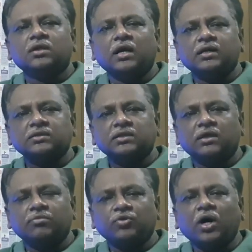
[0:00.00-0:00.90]

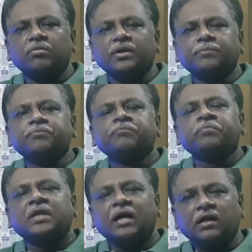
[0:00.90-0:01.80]
problem
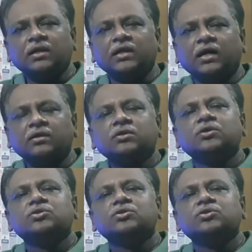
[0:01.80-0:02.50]
earlier.